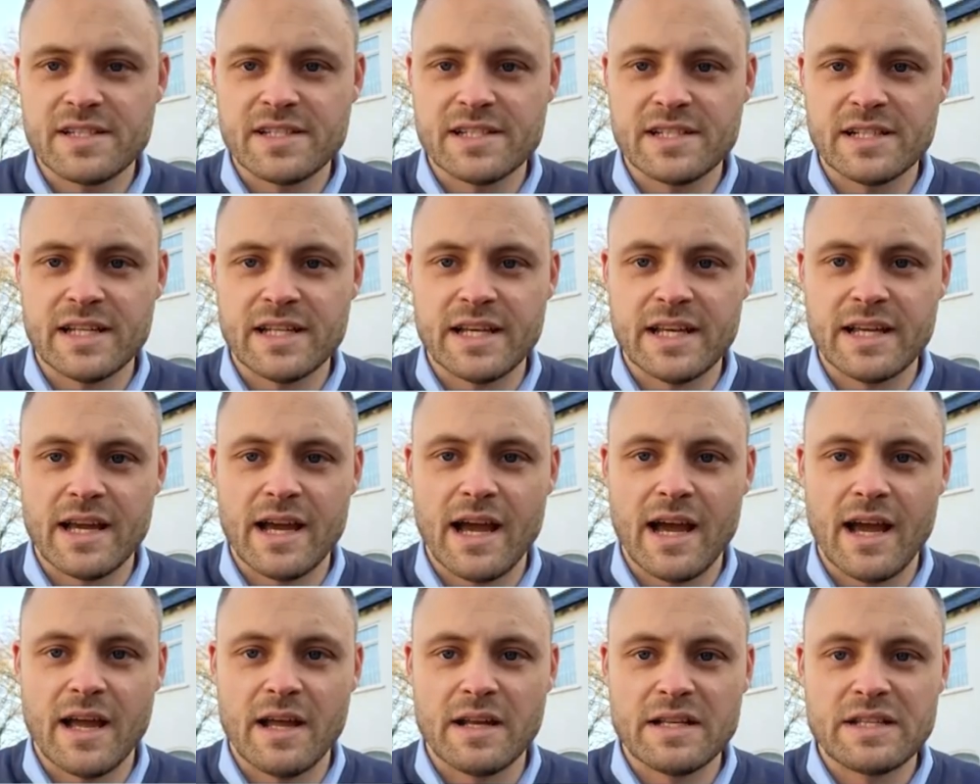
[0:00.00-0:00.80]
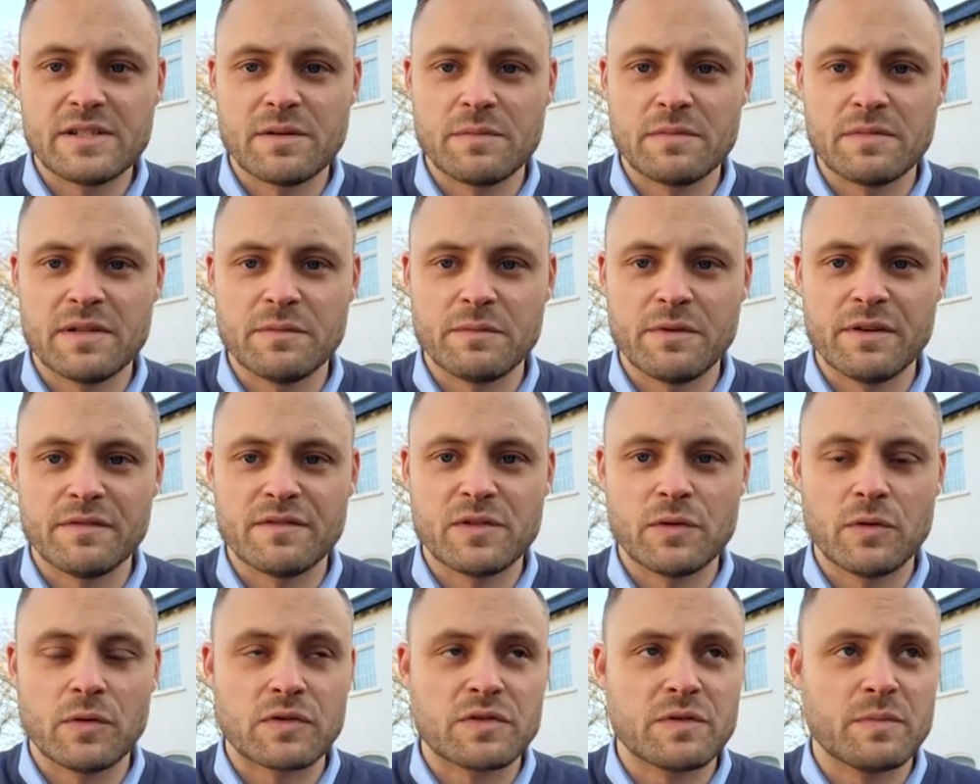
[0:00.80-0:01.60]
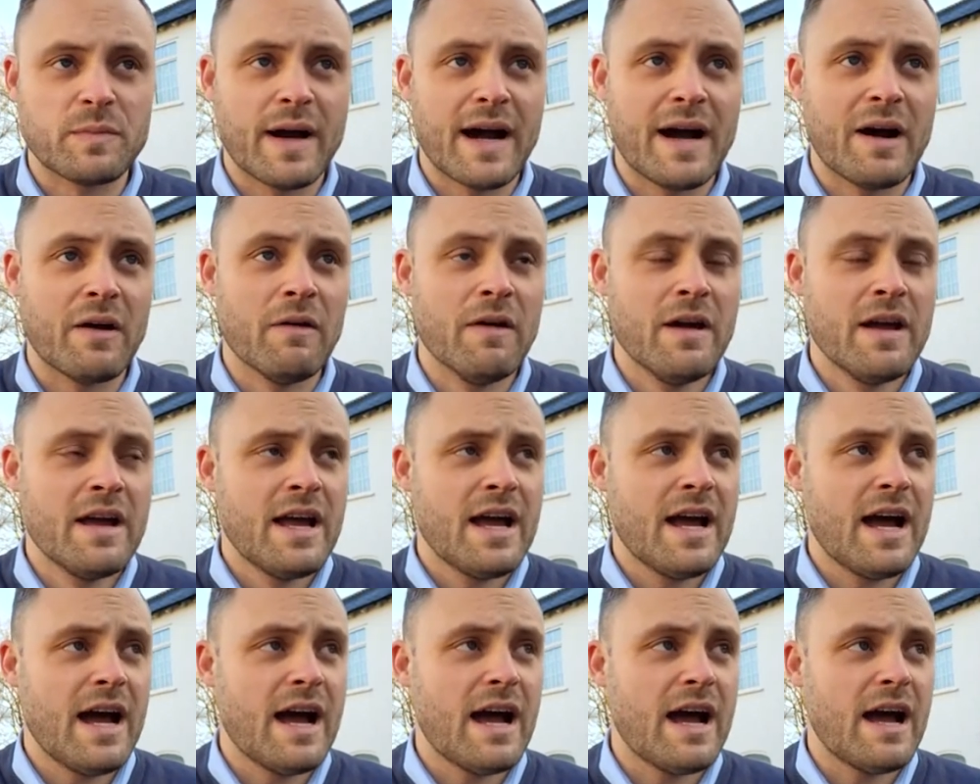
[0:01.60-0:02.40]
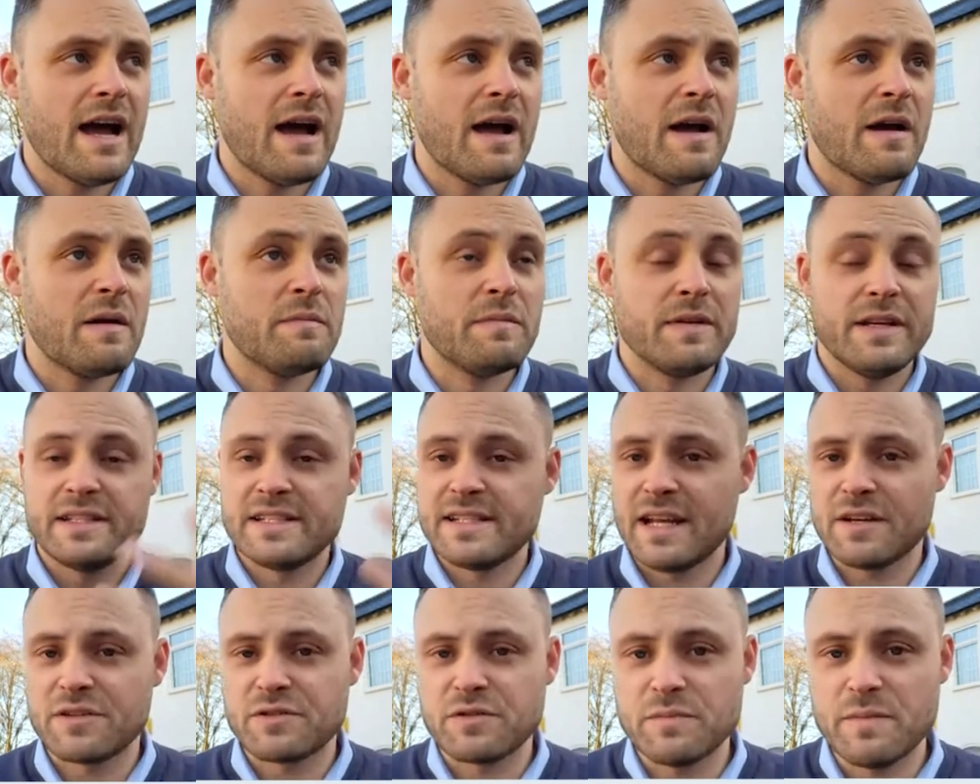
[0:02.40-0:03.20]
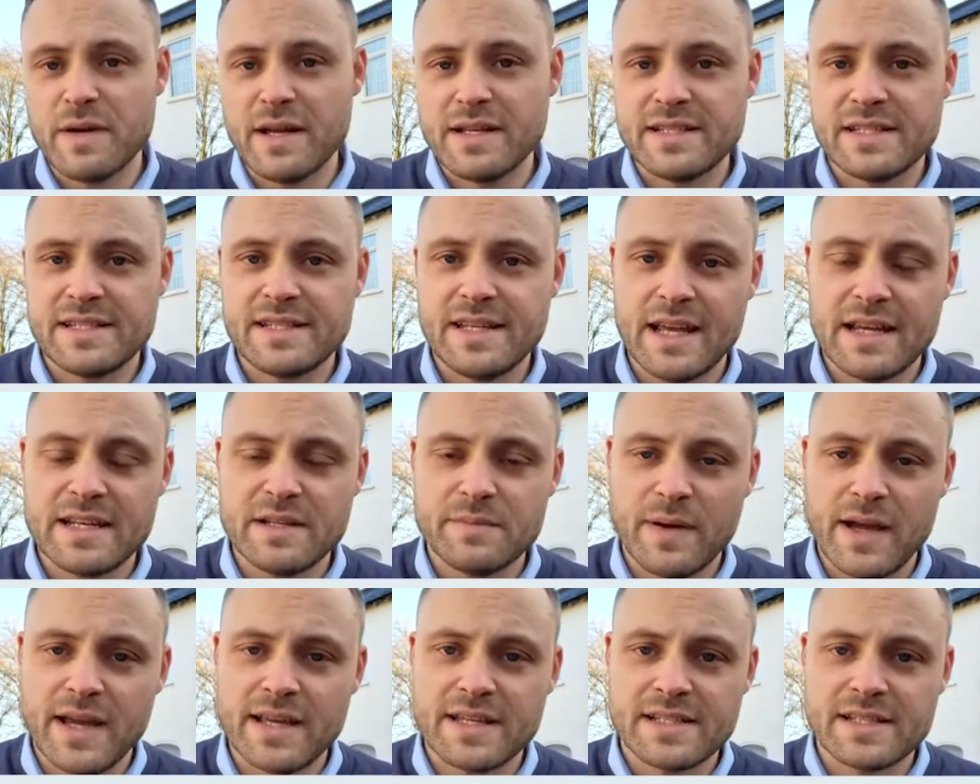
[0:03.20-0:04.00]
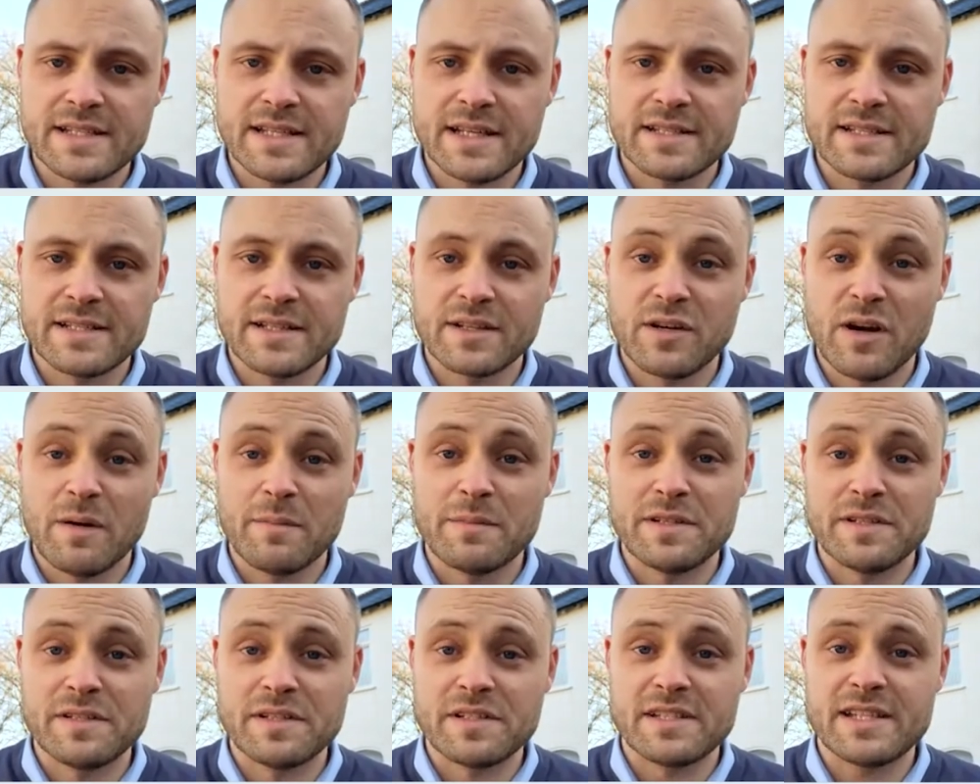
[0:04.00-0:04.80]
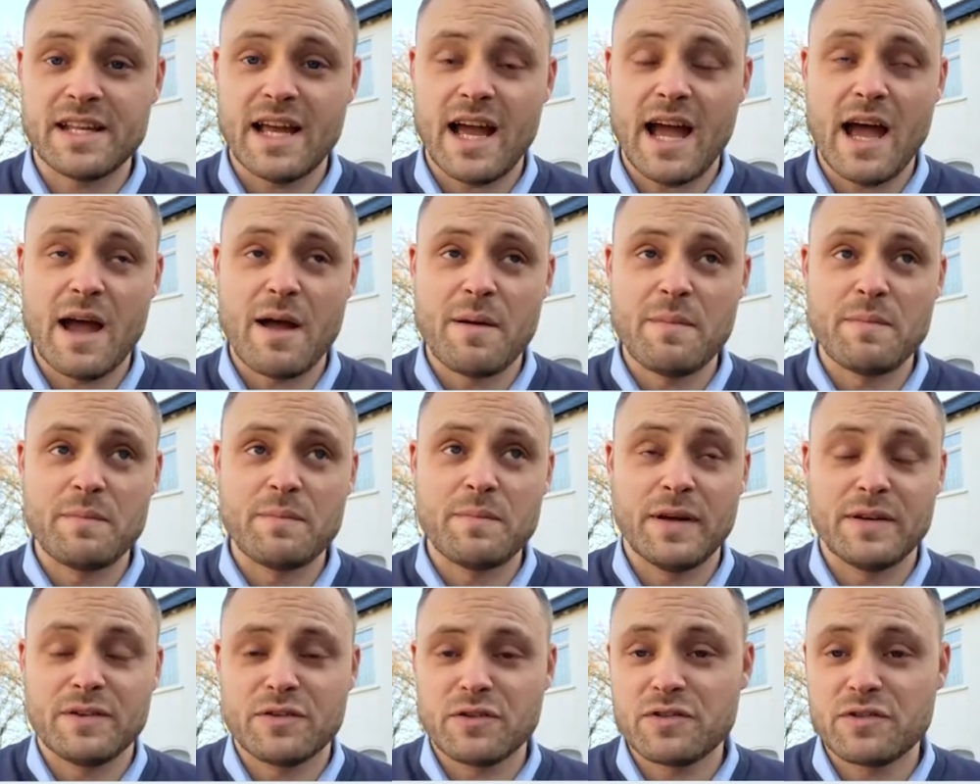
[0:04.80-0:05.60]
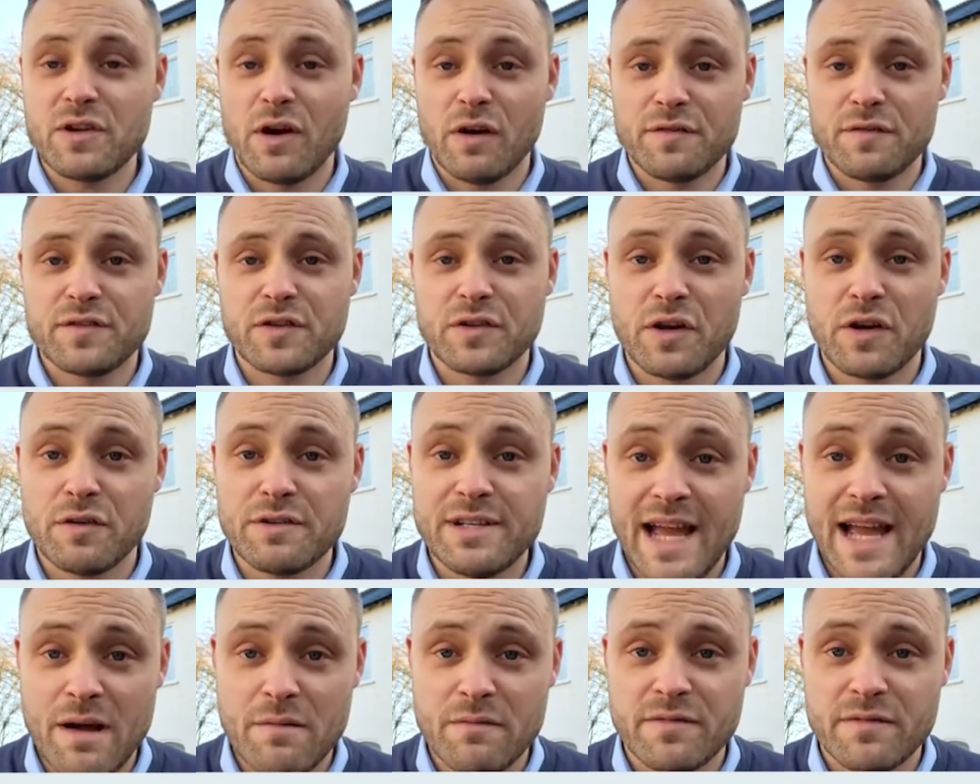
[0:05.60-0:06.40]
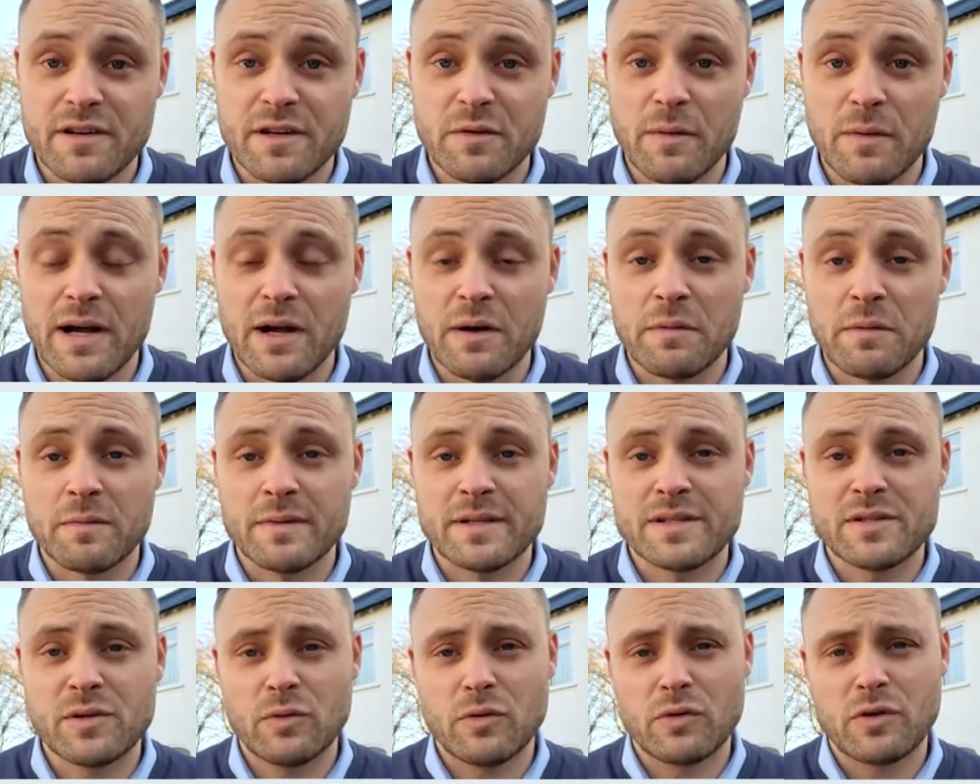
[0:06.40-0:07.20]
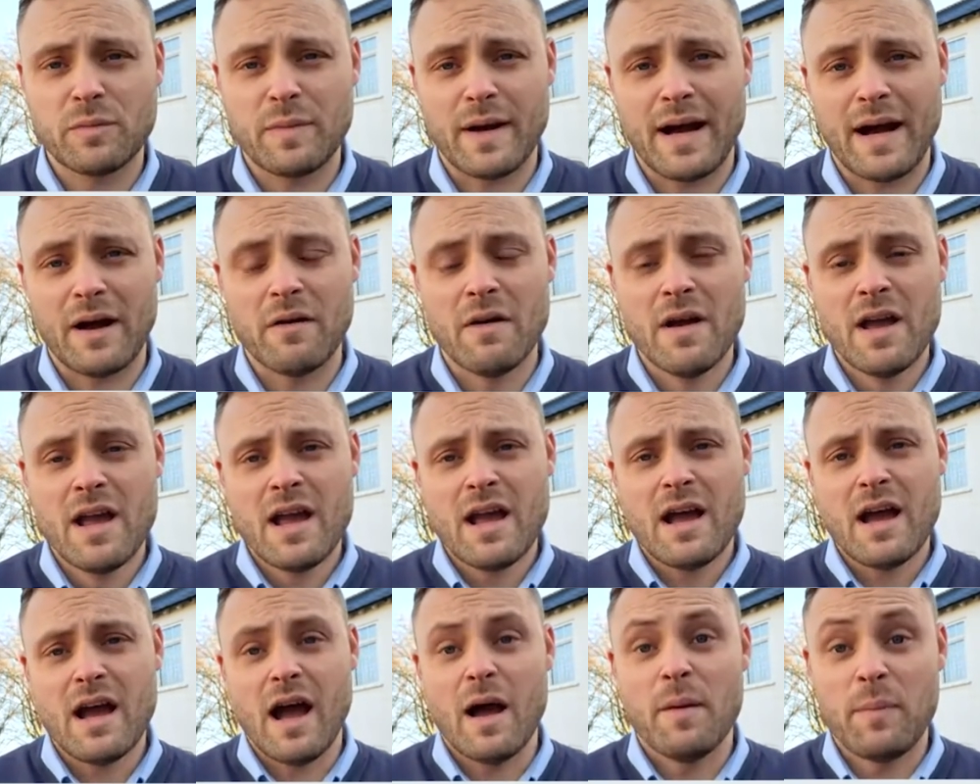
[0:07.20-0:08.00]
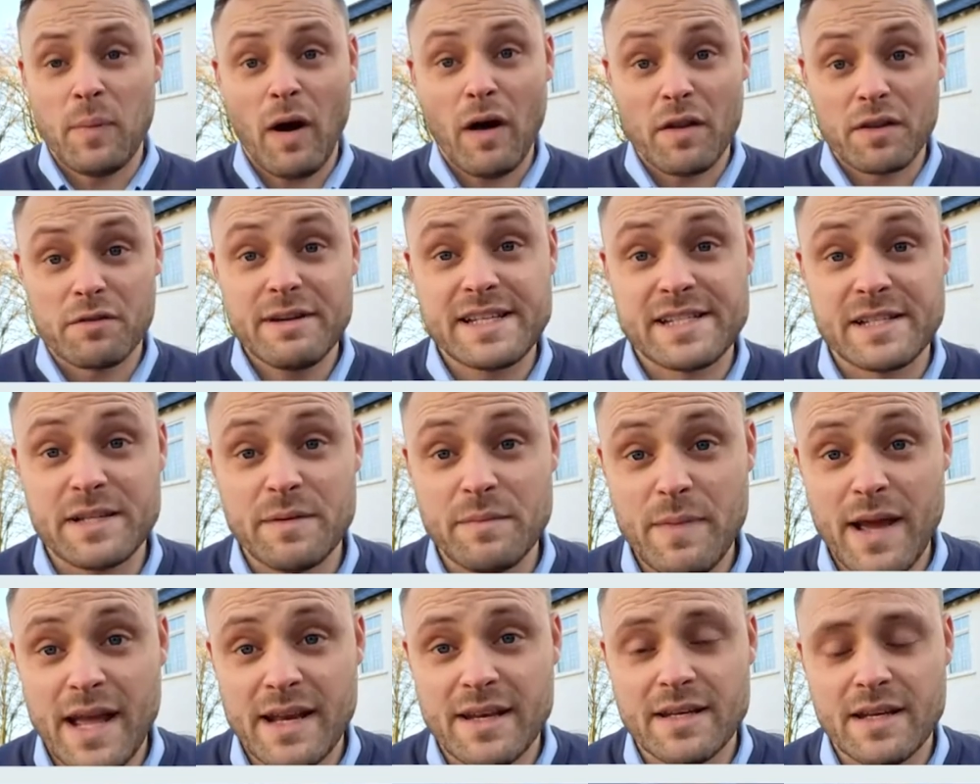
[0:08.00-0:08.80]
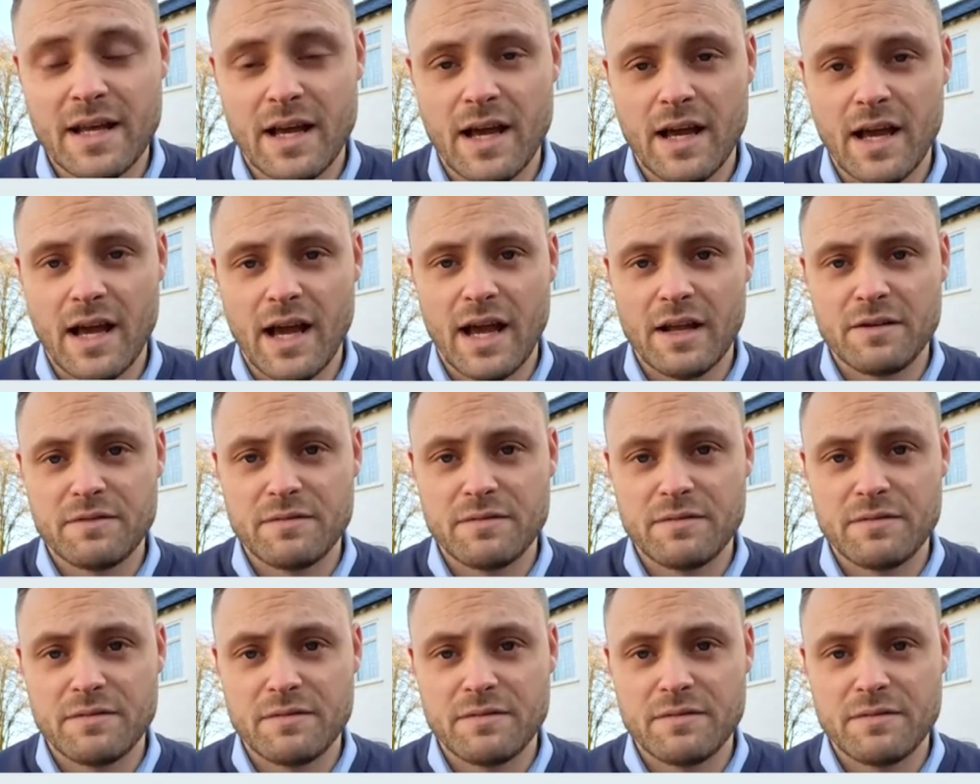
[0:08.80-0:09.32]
increasingly. It's something we've talked about, International Men's Day debates and things in the Commons. It doesn't often go down very well when we talk about part of the reason that men